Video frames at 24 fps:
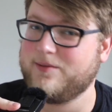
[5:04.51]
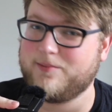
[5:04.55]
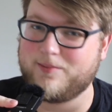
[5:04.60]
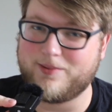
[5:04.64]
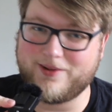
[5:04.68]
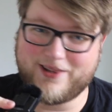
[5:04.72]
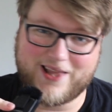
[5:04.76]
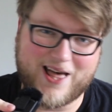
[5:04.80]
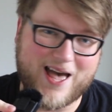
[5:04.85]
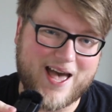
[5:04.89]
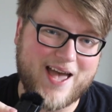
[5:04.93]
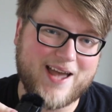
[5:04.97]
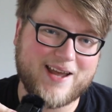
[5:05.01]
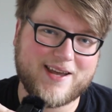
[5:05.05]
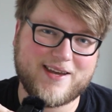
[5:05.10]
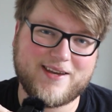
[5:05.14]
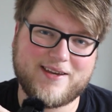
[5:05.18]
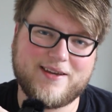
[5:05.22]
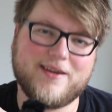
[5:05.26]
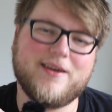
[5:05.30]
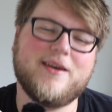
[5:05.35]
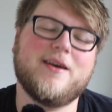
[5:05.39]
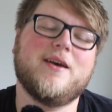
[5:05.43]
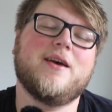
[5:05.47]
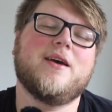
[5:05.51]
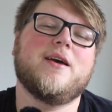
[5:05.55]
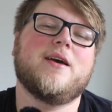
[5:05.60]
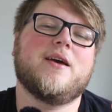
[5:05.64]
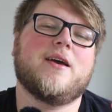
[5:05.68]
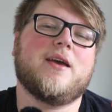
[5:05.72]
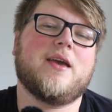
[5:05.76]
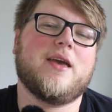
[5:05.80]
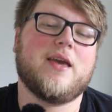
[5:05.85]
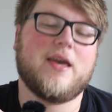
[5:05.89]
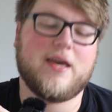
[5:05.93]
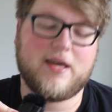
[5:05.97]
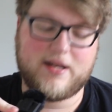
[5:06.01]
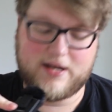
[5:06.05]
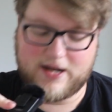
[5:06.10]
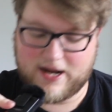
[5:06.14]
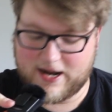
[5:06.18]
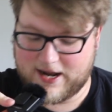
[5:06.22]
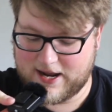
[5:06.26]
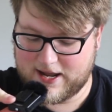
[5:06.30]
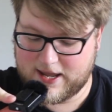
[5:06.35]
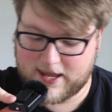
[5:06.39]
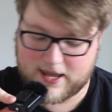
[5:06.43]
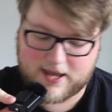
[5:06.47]
The Black and
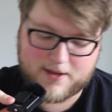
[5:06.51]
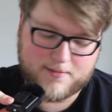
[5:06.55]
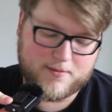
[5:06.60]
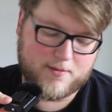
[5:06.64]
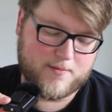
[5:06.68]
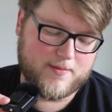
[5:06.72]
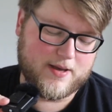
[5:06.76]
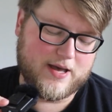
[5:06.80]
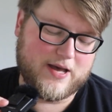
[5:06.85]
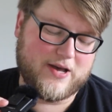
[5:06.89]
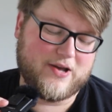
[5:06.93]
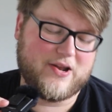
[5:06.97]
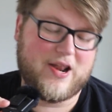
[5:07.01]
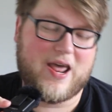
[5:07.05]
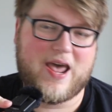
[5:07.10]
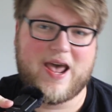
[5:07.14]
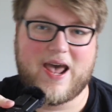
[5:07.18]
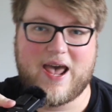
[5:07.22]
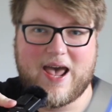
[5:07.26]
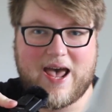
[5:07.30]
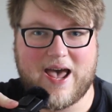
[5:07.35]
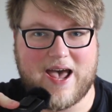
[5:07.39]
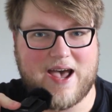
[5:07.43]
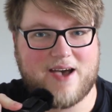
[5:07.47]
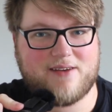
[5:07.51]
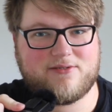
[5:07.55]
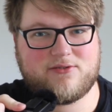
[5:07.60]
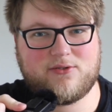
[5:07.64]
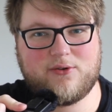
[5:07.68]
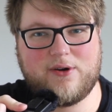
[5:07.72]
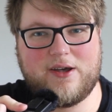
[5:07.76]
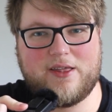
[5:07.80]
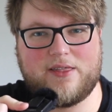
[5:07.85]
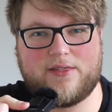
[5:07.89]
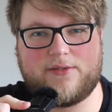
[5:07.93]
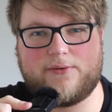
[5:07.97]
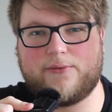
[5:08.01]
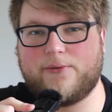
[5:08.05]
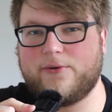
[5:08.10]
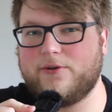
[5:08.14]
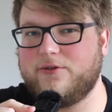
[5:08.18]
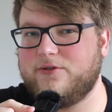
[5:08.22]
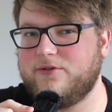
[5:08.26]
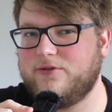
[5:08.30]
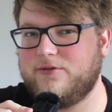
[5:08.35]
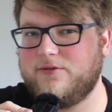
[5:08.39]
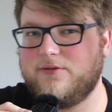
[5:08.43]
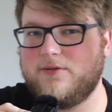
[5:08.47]
I am about halfway
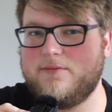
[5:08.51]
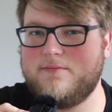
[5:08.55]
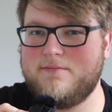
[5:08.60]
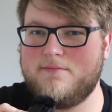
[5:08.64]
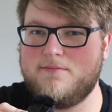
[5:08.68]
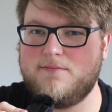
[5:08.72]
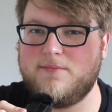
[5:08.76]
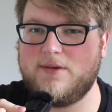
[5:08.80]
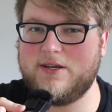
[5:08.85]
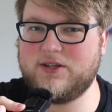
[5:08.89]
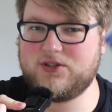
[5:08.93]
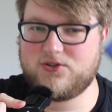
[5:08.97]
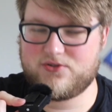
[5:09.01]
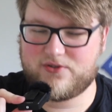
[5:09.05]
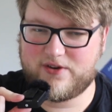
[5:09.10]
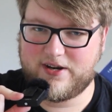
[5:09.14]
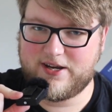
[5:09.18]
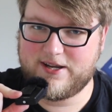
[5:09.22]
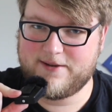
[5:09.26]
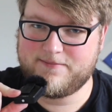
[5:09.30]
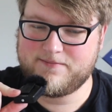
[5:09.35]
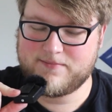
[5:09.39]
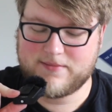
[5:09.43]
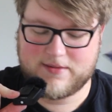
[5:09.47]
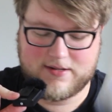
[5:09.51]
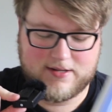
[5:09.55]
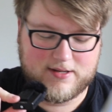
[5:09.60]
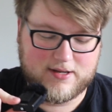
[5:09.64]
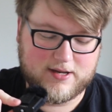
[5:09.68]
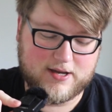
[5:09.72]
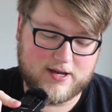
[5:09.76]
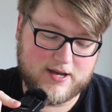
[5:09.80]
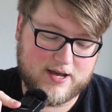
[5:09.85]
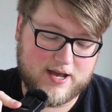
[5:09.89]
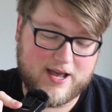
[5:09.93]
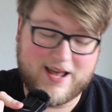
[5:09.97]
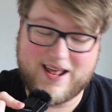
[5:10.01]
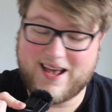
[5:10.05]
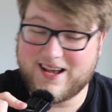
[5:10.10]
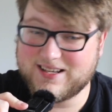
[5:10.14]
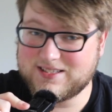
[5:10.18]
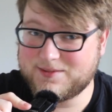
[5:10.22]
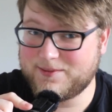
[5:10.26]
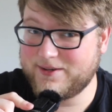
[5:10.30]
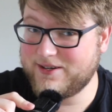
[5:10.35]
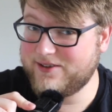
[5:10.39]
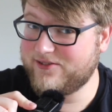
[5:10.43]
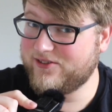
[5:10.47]
through Misery. It
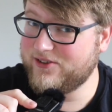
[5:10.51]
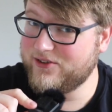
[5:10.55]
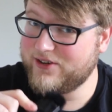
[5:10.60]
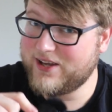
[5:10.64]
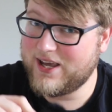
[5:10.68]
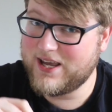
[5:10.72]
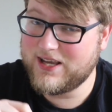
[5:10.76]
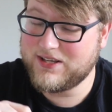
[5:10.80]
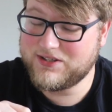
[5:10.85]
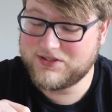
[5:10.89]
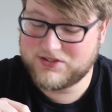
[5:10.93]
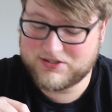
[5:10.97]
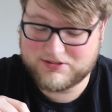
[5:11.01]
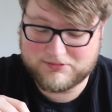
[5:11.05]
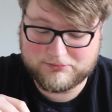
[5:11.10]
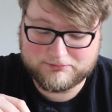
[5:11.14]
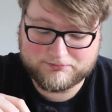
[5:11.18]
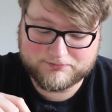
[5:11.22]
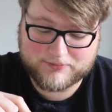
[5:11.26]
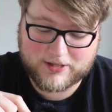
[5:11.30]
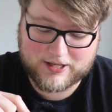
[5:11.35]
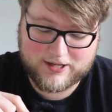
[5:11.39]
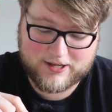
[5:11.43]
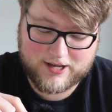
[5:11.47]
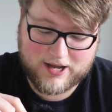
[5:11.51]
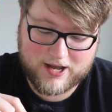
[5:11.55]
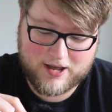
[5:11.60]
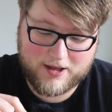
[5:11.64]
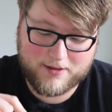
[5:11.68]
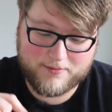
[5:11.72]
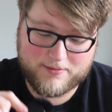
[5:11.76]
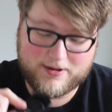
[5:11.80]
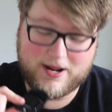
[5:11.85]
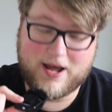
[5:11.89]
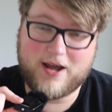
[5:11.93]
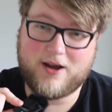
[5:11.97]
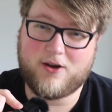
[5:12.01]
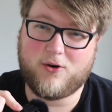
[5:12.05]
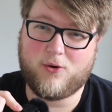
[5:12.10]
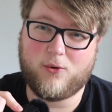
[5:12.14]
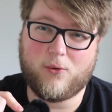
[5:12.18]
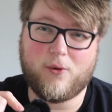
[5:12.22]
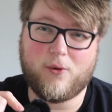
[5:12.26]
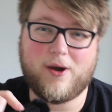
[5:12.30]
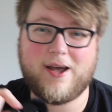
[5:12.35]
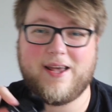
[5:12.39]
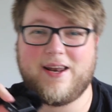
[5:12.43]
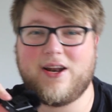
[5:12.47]
has been a few days. I'm not
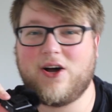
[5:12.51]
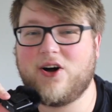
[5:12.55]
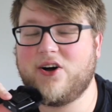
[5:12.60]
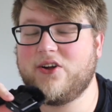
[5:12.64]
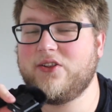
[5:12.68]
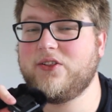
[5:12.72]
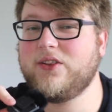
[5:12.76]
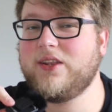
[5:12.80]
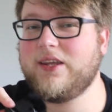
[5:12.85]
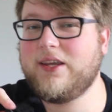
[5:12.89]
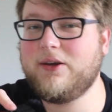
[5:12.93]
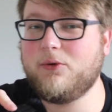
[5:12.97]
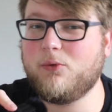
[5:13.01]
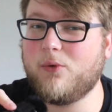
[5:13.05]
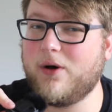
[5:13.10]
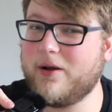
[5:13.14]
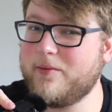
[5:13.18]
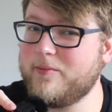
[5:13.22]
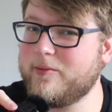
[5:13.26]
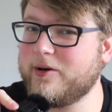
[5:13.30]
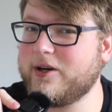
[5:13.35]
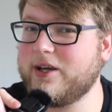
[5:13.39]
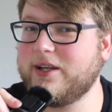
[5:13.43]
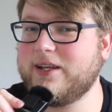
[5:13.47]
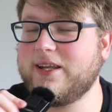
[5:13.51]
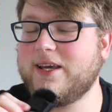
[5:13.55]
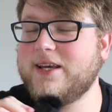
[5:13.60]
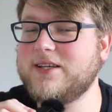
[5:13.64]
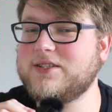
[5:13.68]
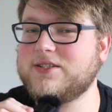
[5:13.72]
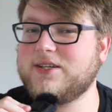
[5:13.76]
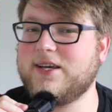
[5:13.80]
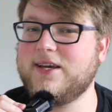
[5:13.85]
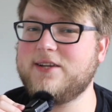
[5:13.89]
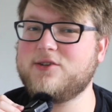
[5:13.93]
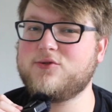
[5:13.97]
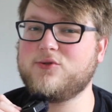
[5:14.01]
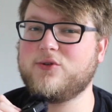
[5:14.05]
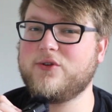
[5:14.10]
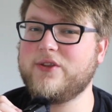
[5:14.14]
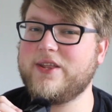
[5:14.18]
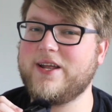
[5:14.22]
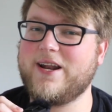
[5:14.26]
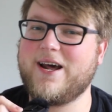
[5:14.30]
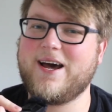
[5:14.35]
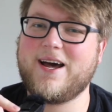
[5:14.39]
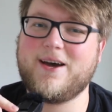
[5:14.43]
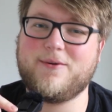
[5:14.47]
quite on the one book a day schedule
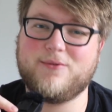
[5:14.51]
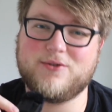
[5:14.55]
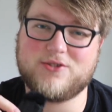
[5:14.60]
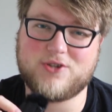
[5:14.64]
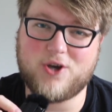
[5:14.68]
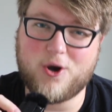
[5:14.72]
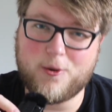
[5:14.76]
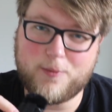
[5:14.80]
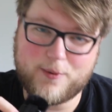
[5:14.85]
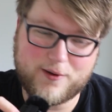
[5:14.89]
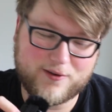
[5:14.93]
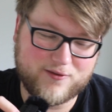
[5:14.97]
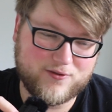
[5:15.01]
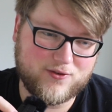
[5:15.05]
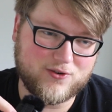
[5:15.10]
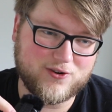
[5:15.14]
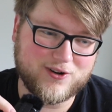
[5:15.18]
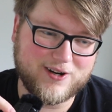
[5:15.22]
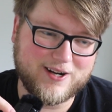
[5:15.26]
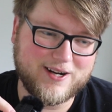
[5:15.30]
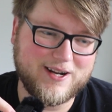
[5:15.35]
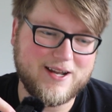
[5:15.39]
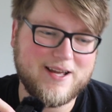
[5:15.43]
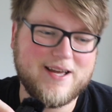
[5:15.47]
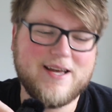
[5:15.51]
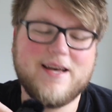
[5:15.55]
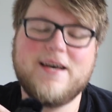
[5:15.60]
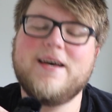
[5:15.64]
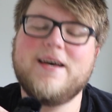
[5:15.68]
that I was hoping for,